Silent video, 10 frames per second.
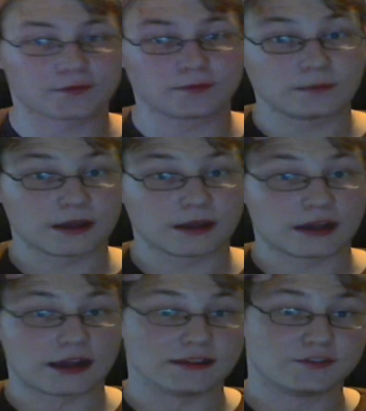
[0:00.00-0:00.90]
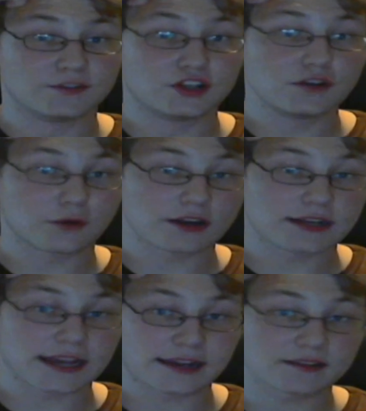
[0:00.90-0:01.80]
comes with two
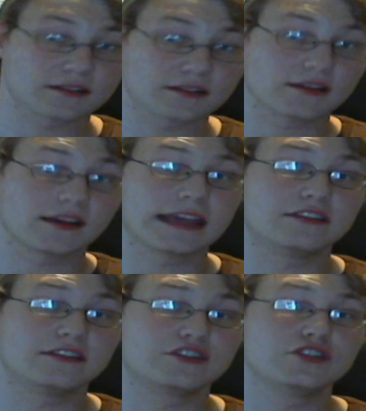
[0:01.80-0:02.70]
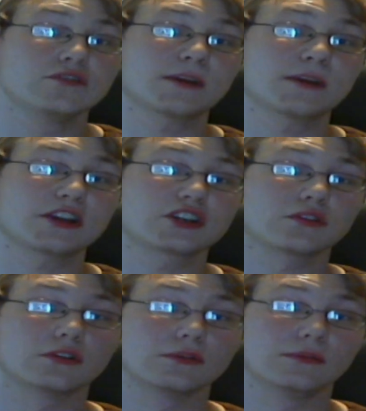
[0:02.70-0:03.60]
40-card decks and two
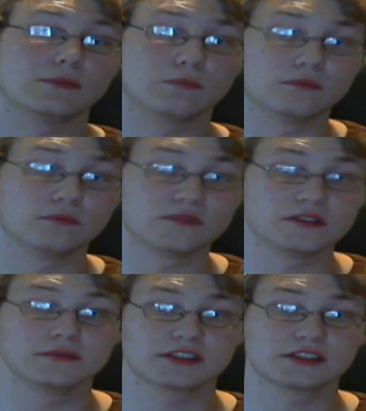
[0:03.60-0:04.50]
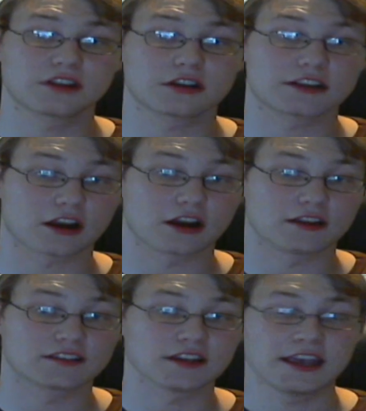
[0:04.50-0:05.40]
special starter deck
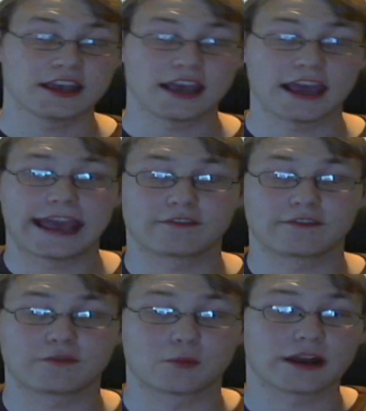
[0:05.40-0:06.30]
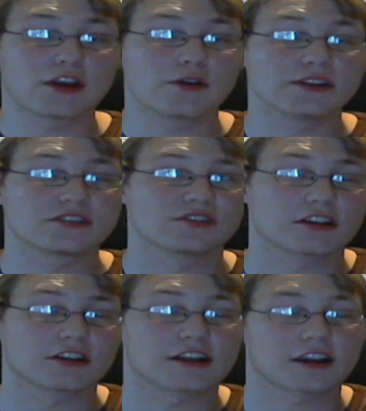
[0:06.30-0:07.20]
cards. And from what I know is
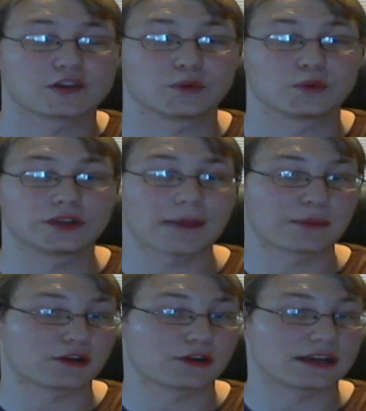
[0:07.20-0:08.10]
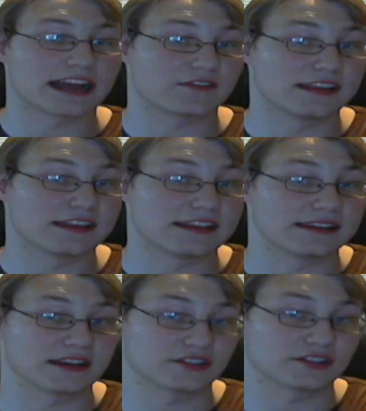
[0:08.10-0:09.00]
those starter deck cards will not be printed after
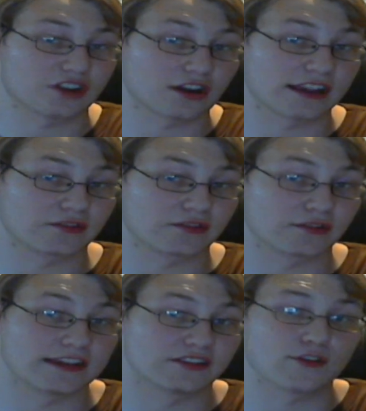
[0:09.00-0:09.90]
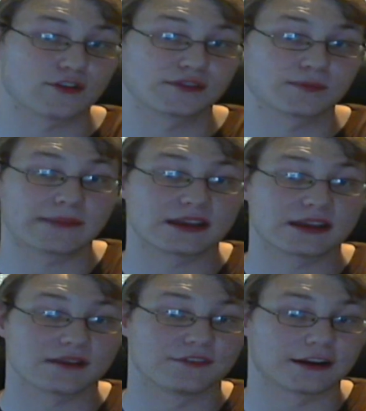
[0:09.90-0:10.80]
this starter deck is released, so those
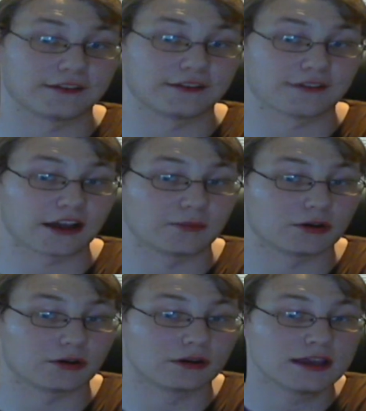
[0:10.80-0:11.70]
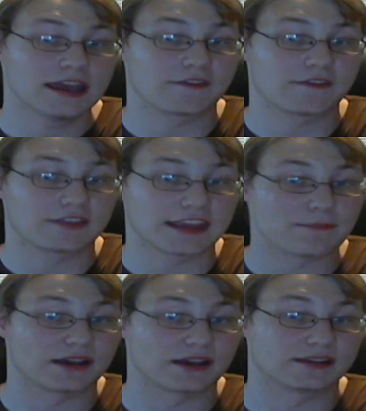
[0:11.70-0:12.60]
might become very valuable if
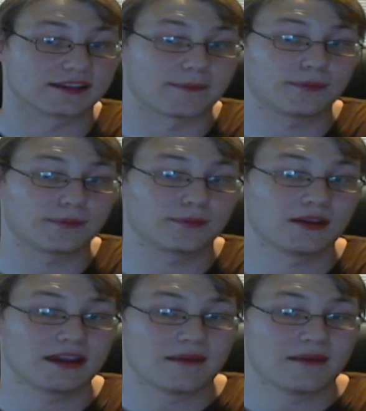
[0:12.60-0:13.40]
the game picks up.